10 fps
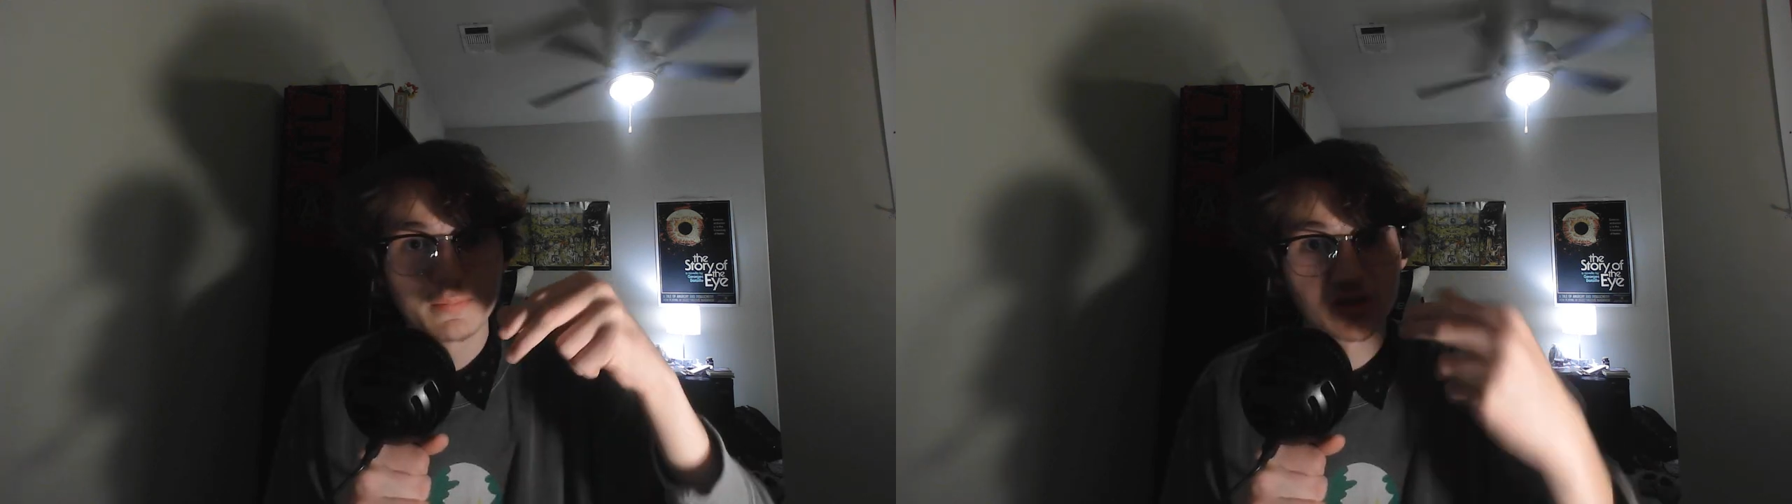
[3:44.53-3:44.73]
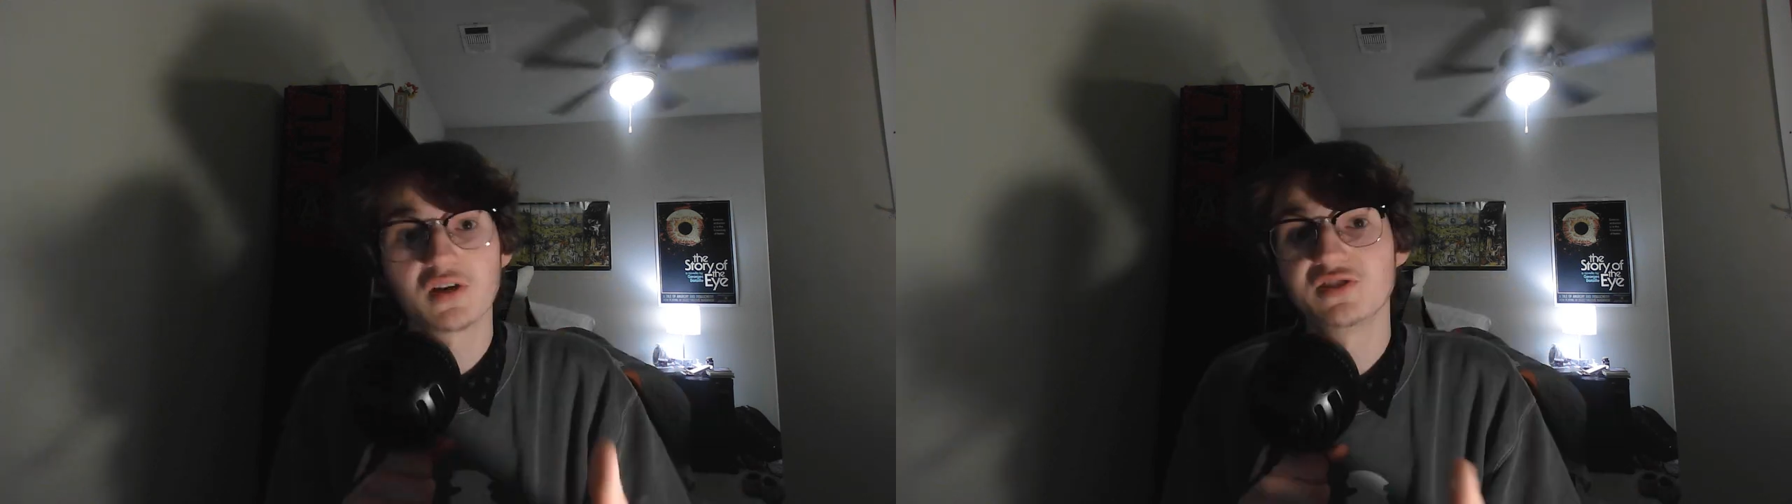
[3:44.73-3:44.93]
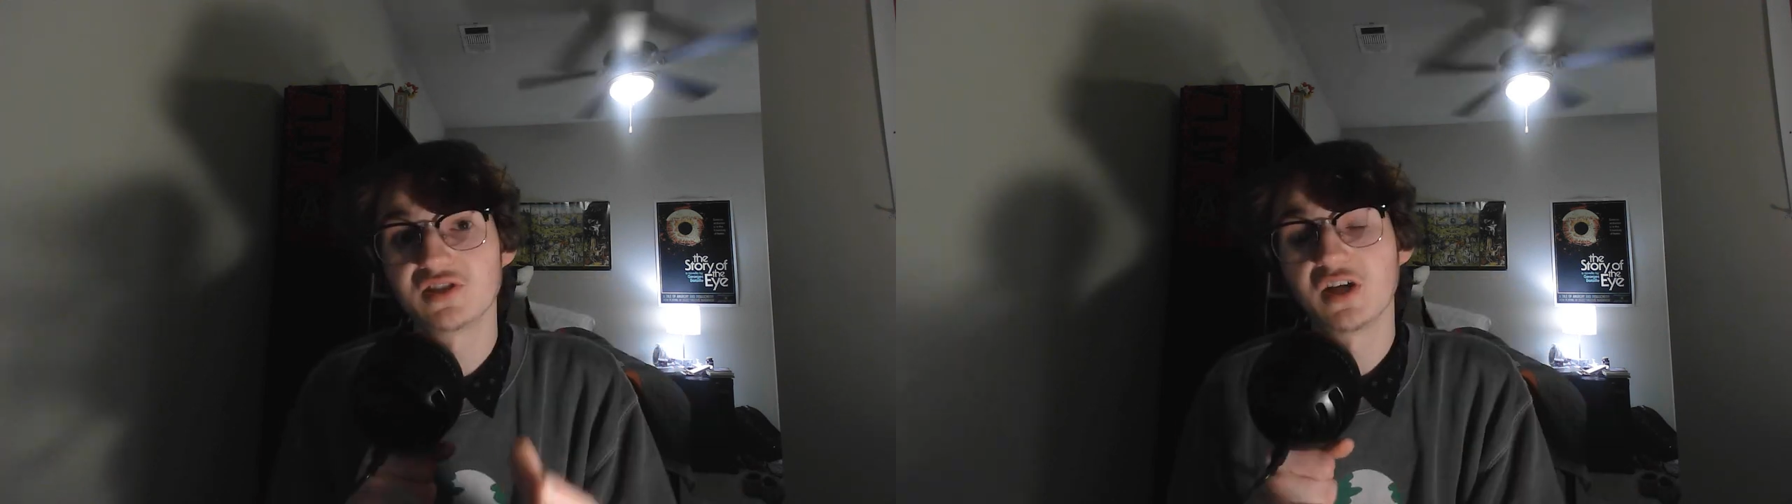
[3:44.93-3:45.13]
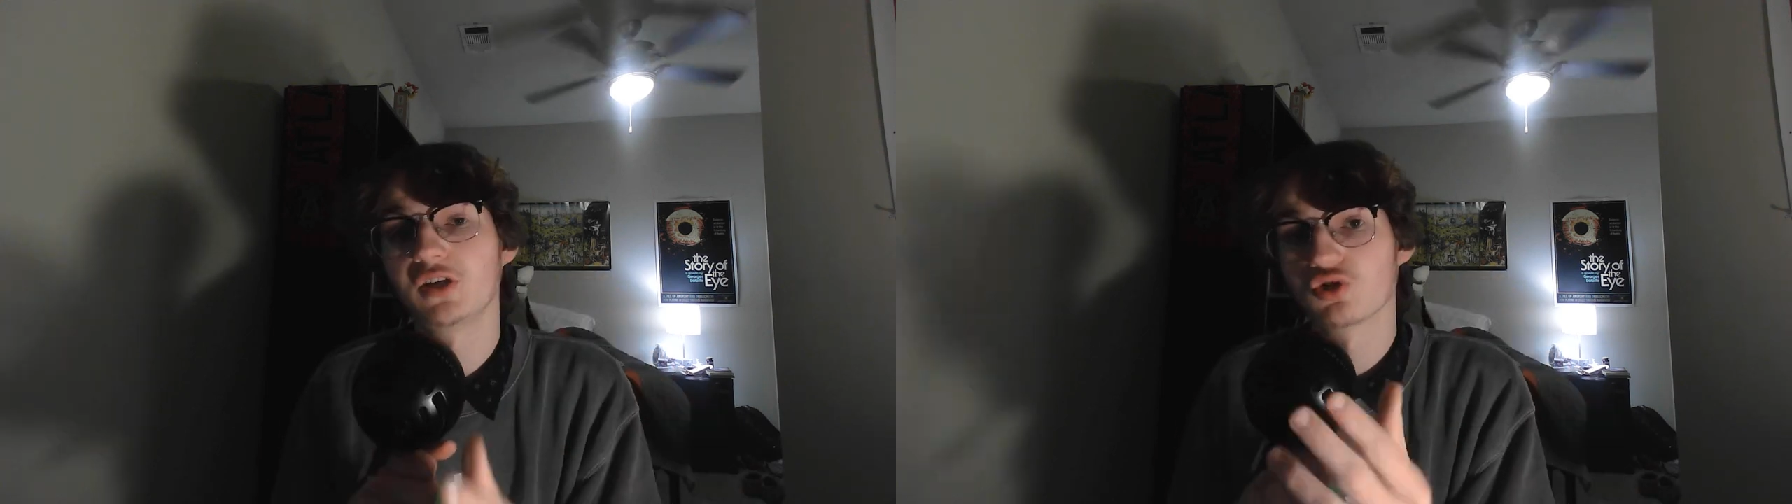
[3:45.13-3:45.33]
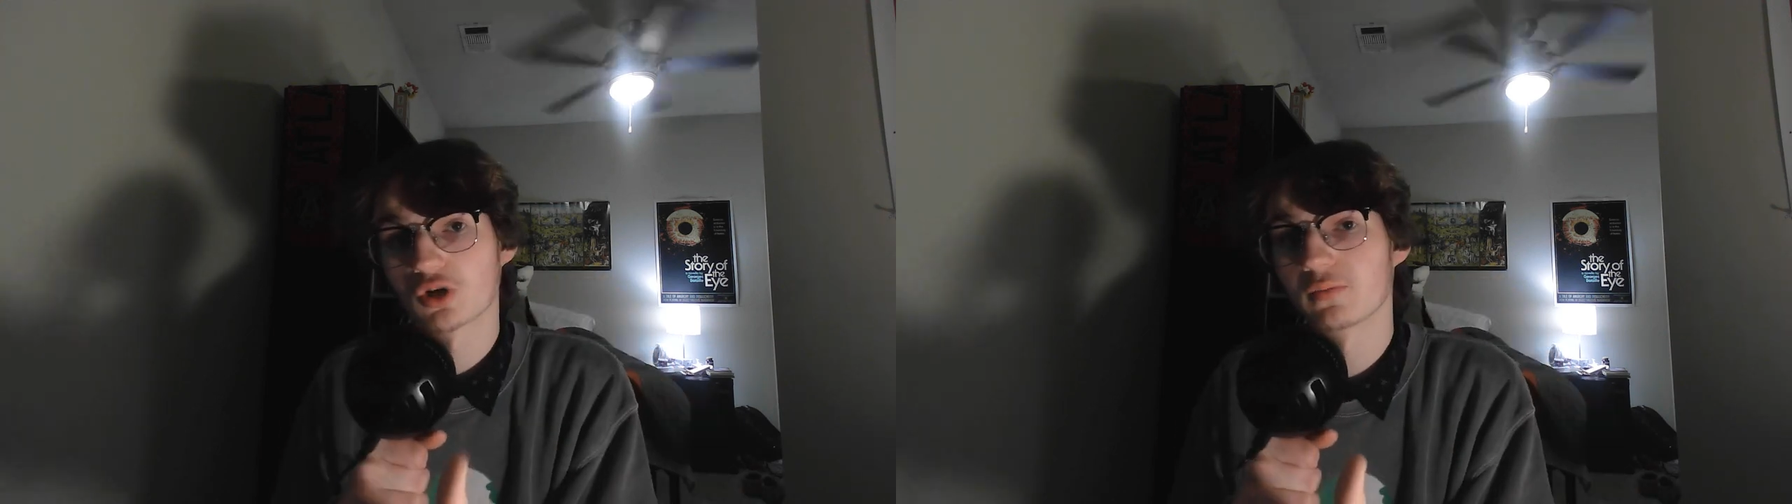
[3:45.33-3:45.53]
because the
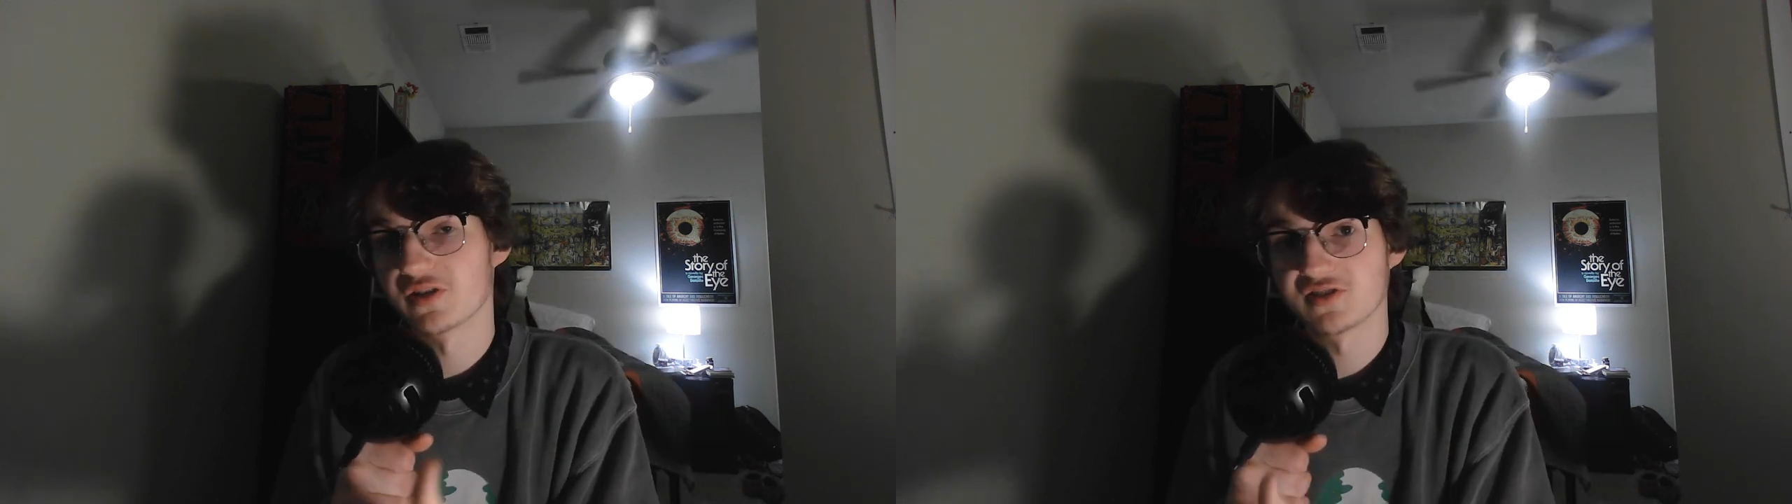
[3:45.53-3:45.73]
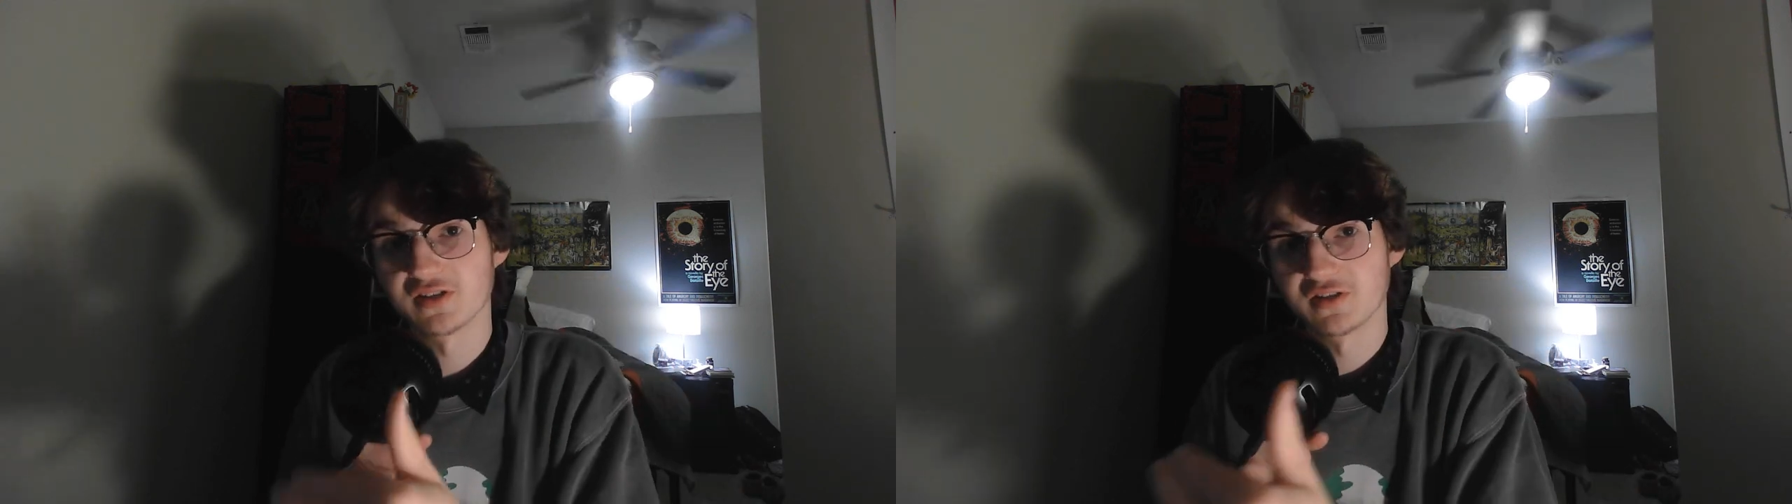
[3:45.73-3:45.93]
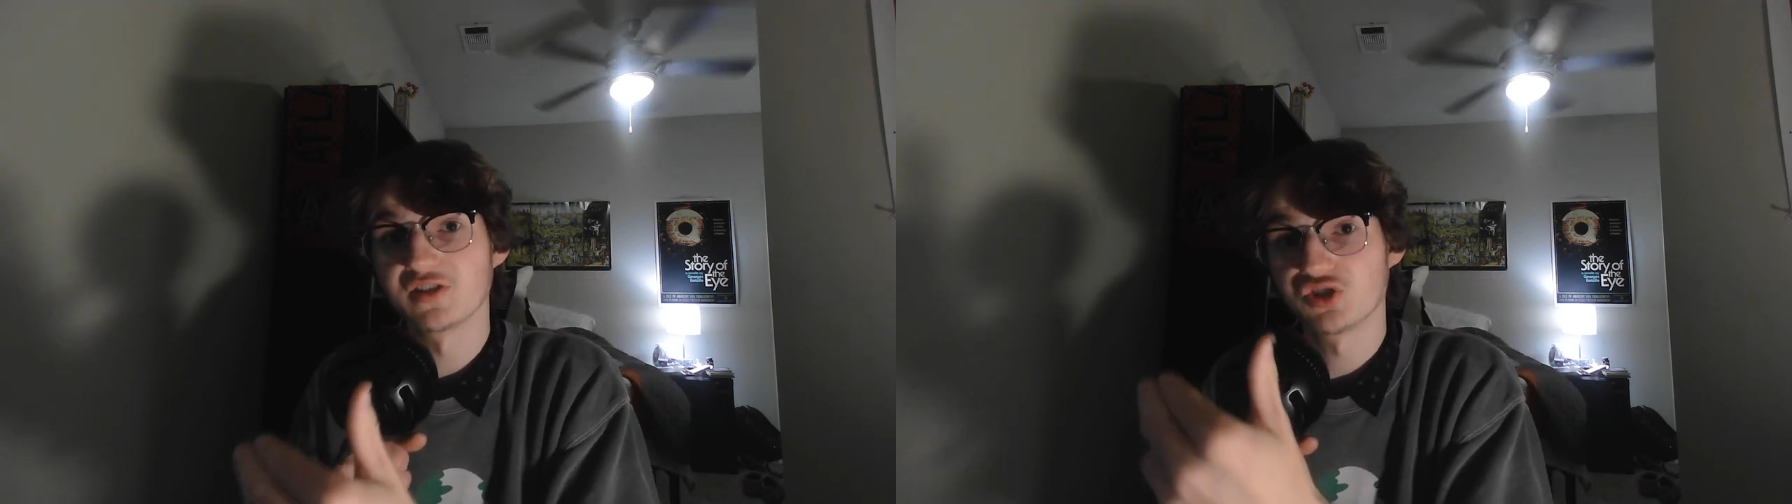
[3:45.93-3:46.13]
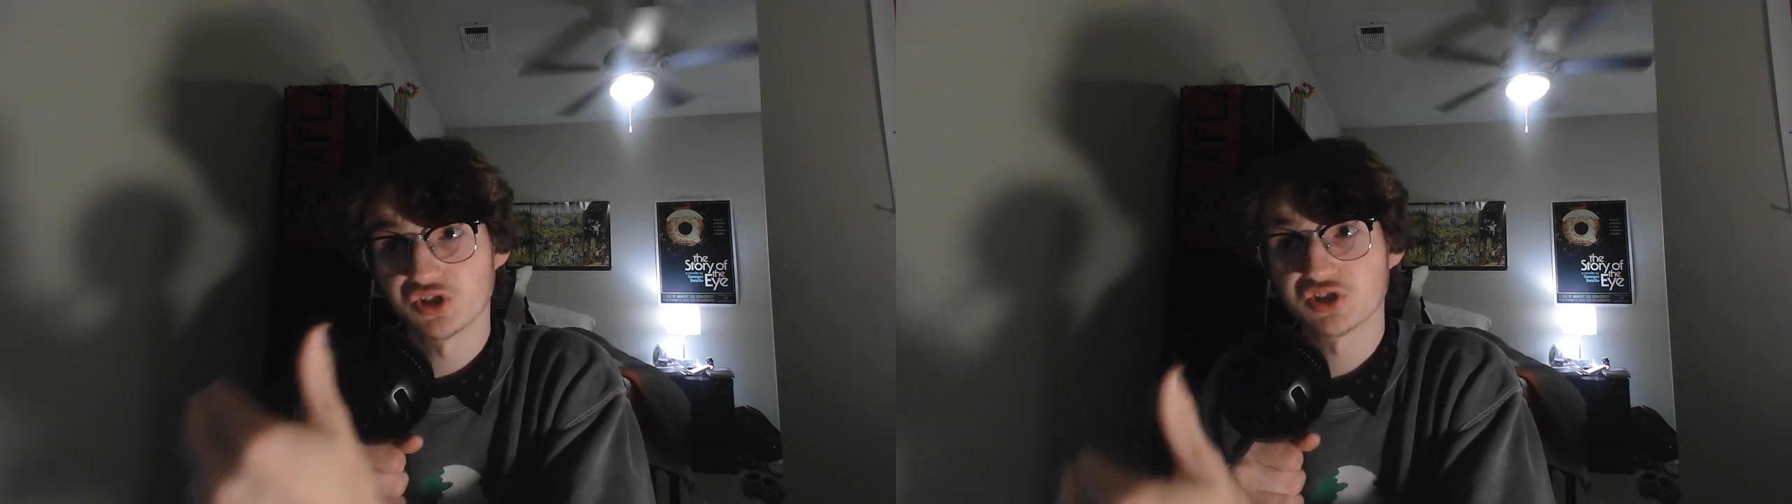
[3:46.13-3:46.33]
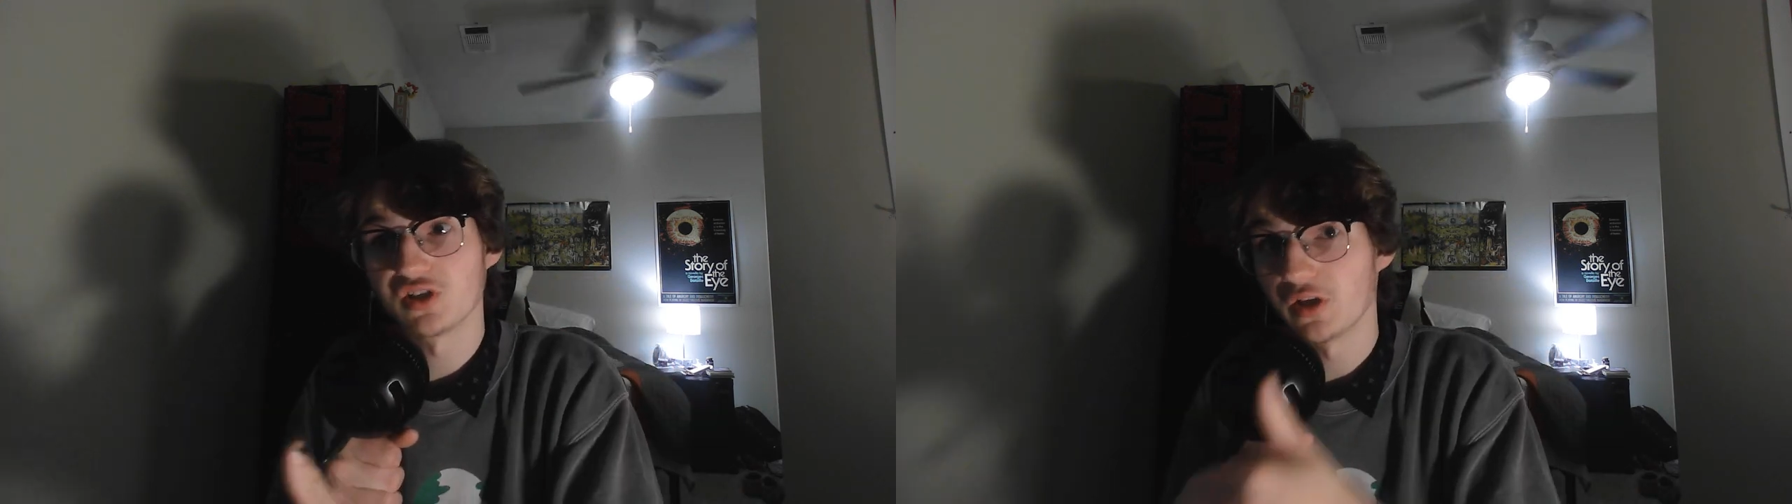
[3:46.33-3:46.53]
indeterminacy is just the